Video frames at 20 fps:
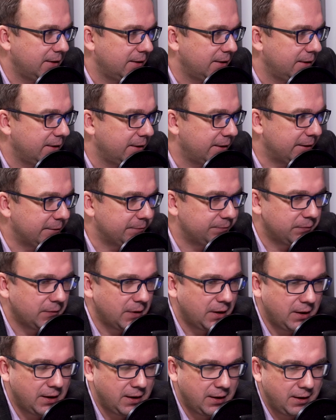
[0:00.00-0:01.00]

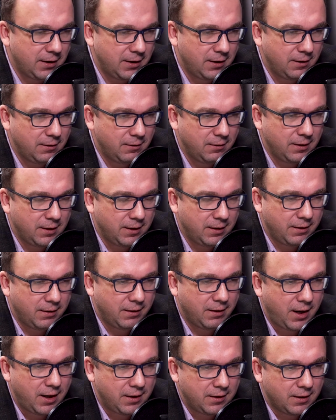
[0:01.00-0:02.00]

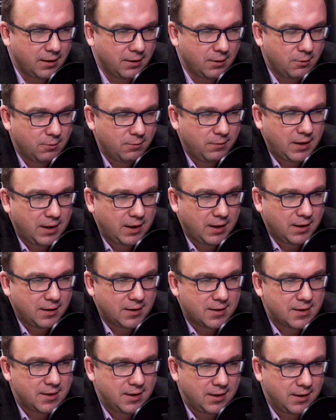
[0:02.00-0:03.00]
right now we
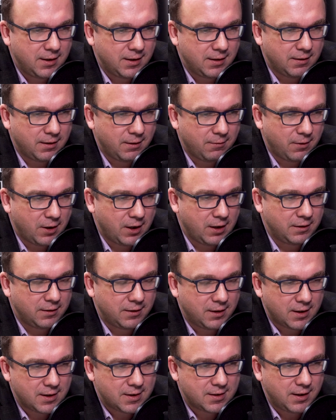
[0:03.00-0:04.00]
can see very
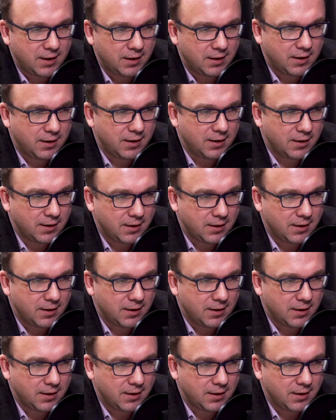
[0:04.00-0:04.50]
interesting